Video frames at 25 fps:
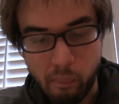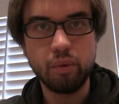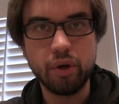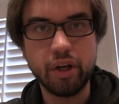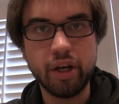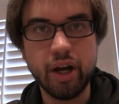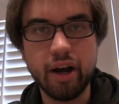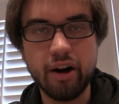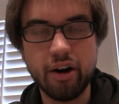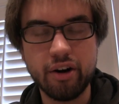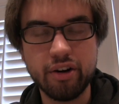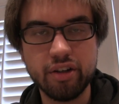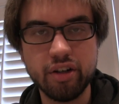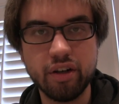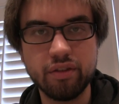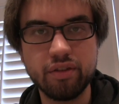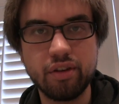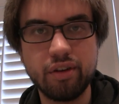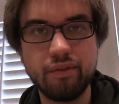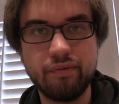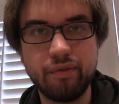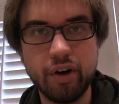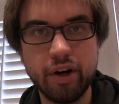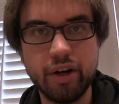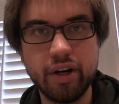We got ourselves
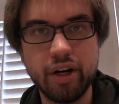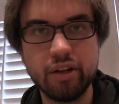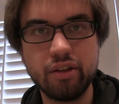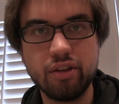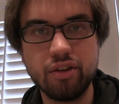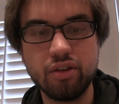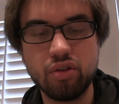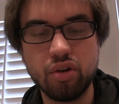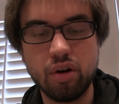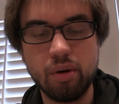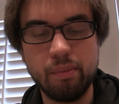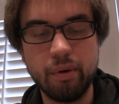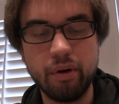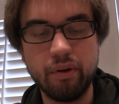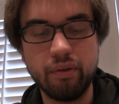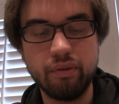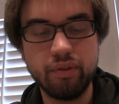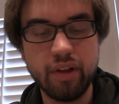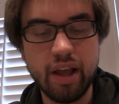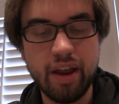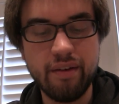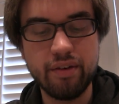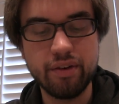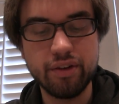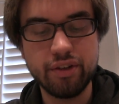a very nice assortment of
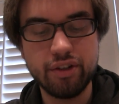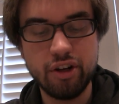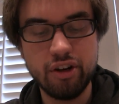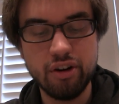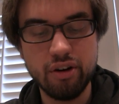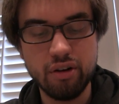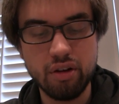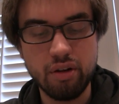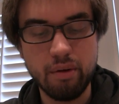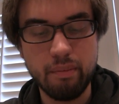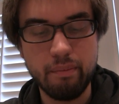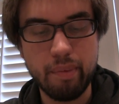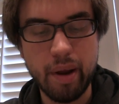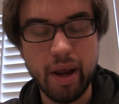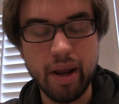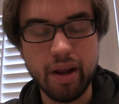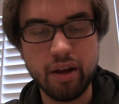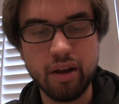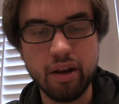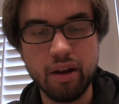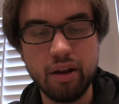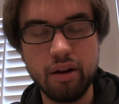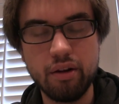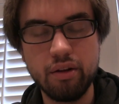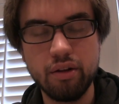flavors here, the
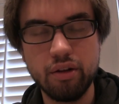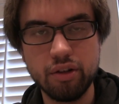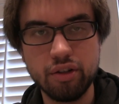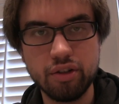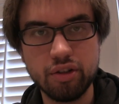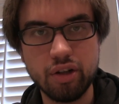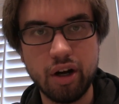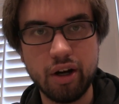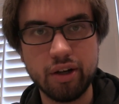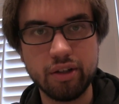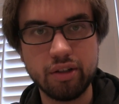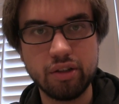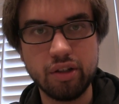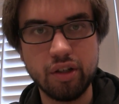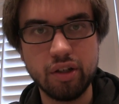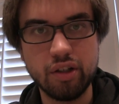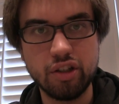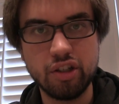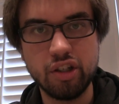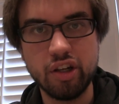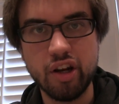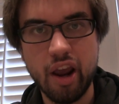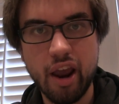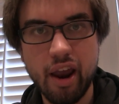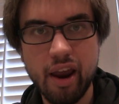bacon, the
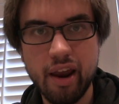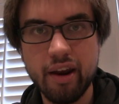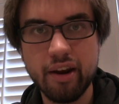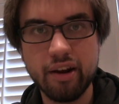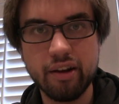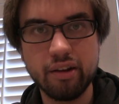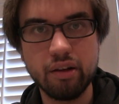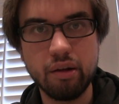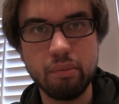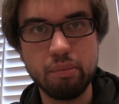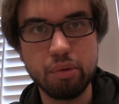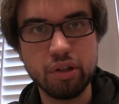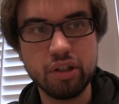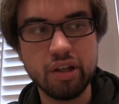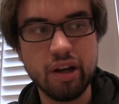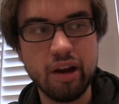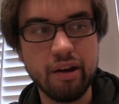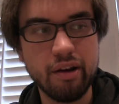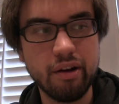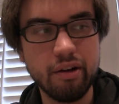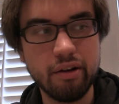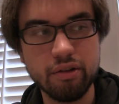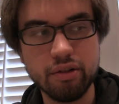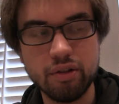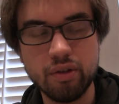sausage, the egg, and the
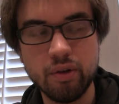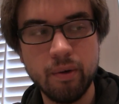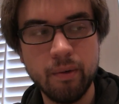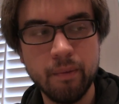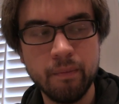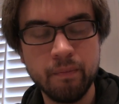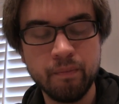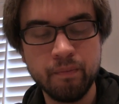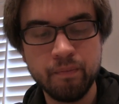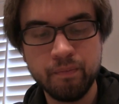potatoes.